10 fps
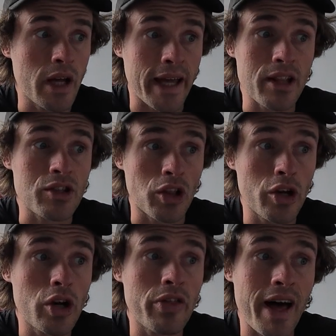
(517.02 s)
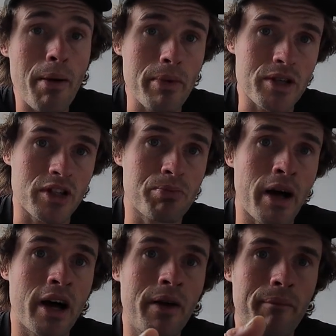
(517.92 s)
again, to learn that business
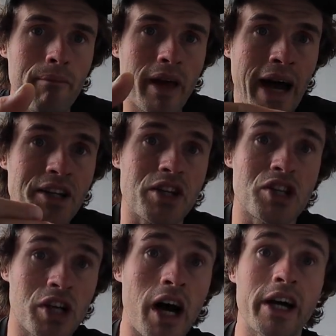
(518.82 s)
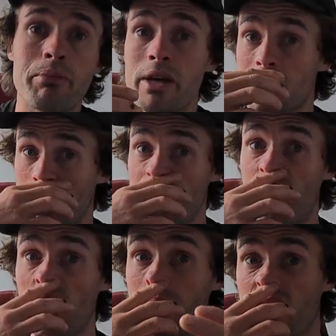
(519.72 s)
better, I actually started a business
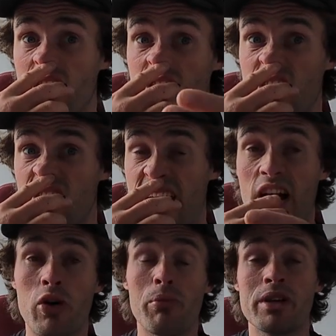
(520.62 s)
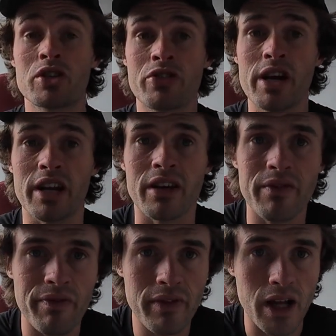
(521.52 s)
following that company's training
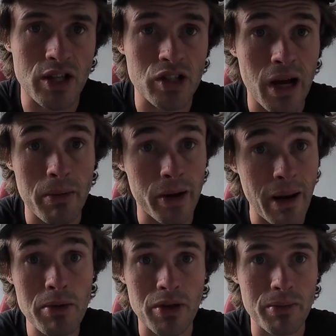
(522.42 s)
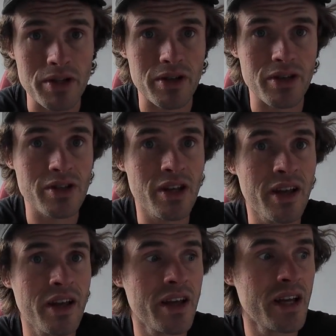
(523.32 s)
and started my own Amazon business.
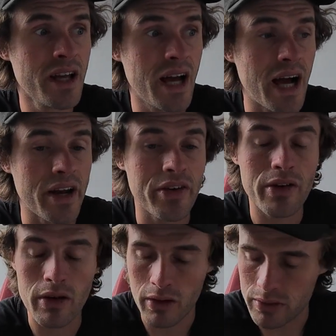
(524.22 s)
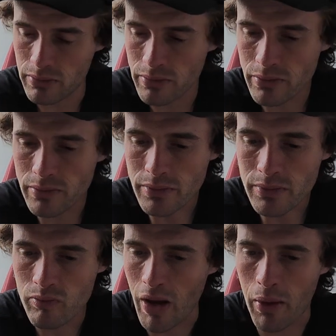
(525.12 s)
And
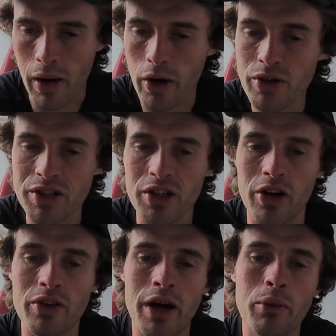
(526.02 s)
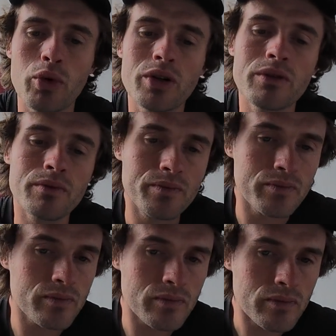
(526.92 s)
I honestly, God, I wouldn't,
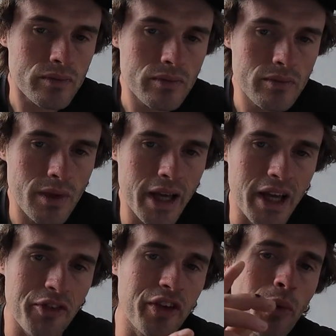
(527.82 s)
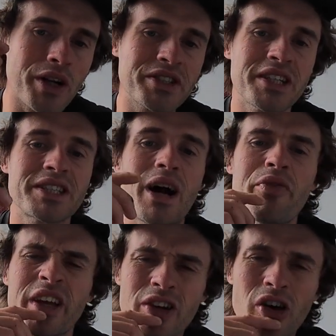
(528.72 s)
if you're watching this now
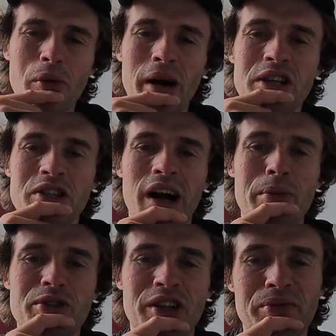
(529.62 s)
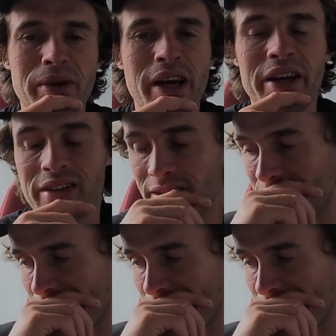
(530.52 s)
and thinking, oh, I might start Amazon FBA.